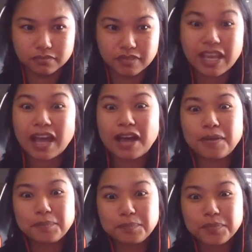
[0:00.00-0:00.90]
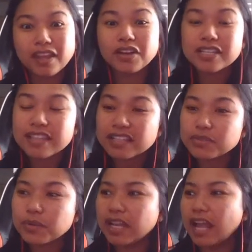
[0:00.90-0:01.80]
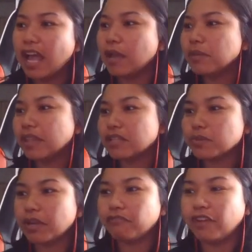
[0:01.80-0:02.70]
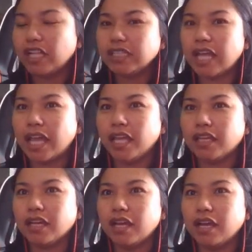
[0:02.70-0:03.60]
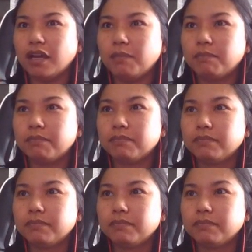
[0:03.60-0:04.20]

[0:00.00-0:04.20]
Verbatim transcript: Yeah, because that's what I felt like. For